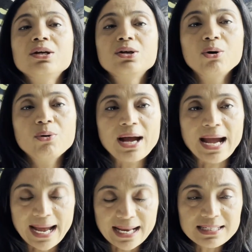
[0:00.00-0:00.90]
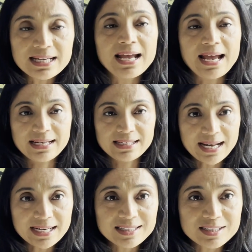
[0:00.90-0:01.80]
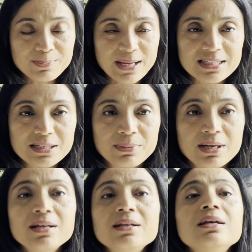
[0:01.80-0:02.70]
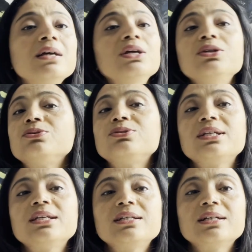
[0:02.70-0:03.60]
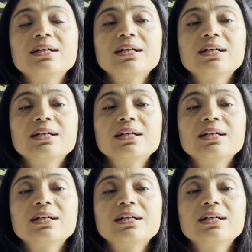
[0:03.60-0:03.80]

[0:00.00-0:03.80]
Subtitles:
go ahead and collect the specimen using